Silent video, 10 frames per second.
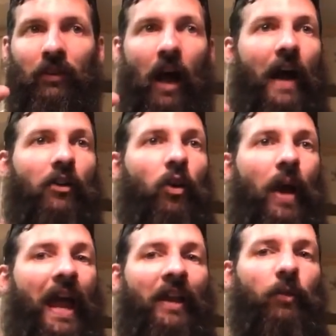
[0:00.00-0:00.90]
I don't know
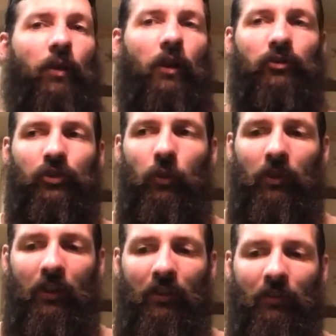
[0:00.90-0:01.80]
anyone else doing
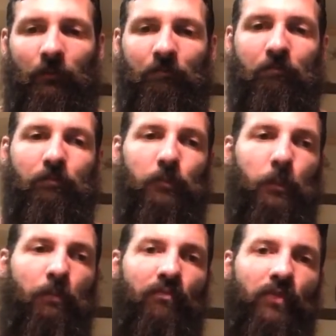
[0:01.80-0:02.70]
this,
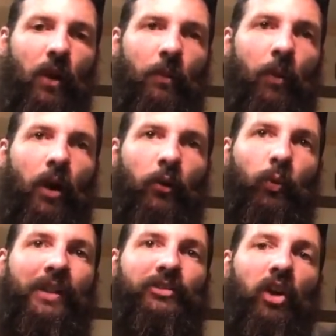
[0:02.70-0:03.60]
but
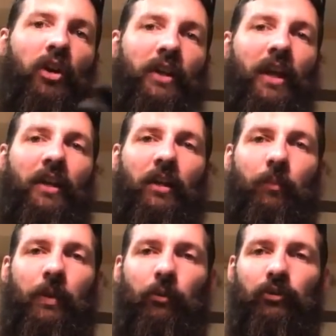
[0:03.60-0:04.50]

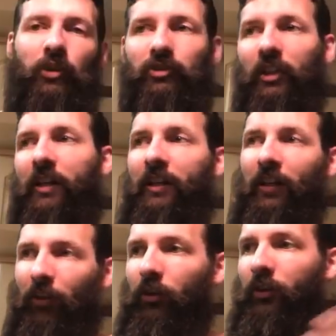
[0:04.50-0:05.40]
people start sending
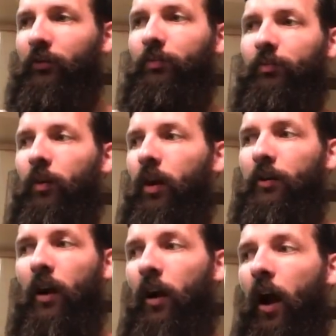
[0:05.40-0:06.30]
us all these,
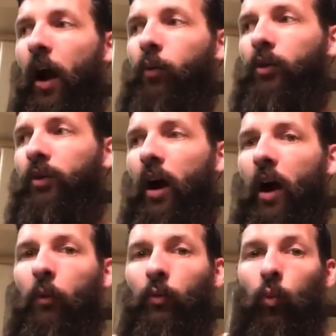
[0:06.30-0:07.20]
I
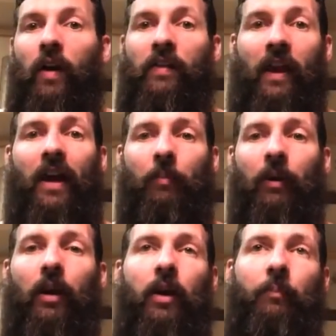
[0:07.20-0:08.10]
would want it to happen.
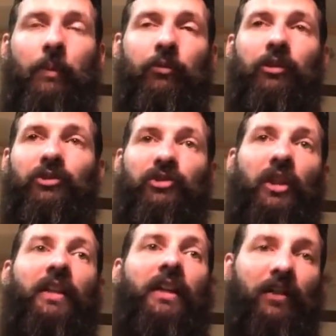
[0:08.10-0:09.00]
People start
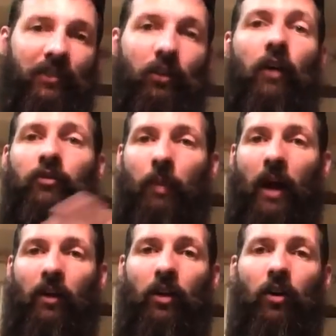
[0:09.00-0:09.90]
sending us gloves
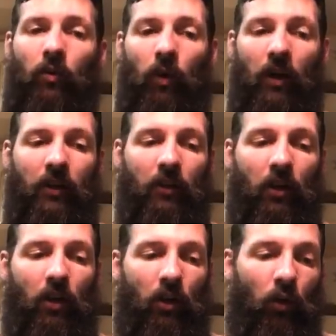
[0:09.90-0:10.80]
back, right?
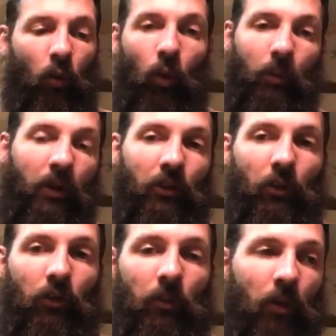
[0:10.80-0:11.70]
What are we gonna do
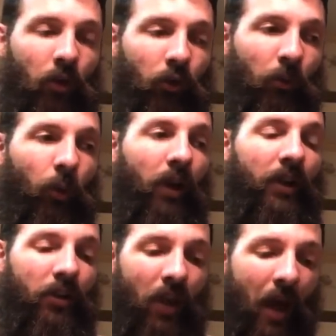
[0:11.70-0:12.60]
with them? Throw them away?
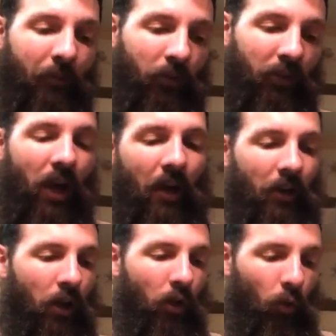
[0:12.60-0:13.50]
Absolutely not.
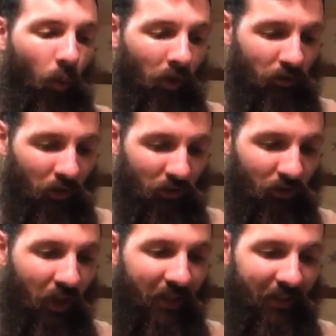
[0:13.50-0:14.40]
We're gonna start
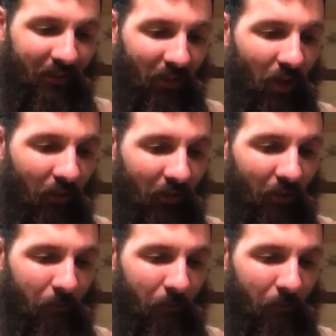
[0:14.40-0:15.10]
studying these gloves